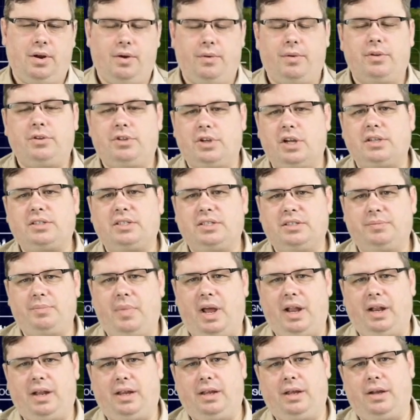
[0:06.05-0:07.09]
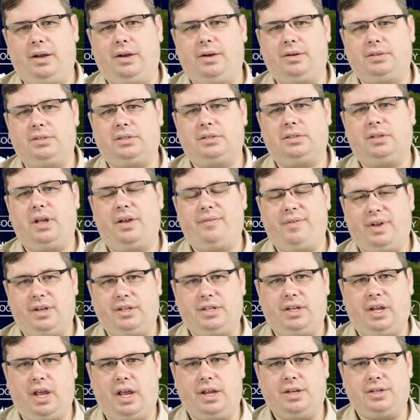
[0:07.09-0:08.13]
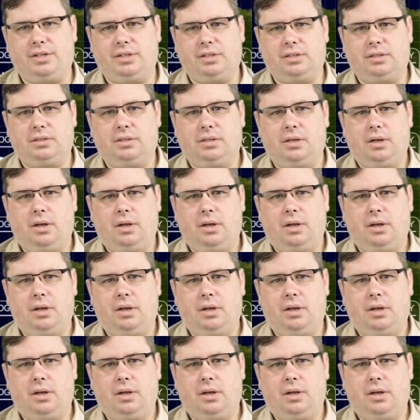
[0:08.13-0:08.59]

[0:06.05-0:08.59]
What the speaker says: with just as many years of education.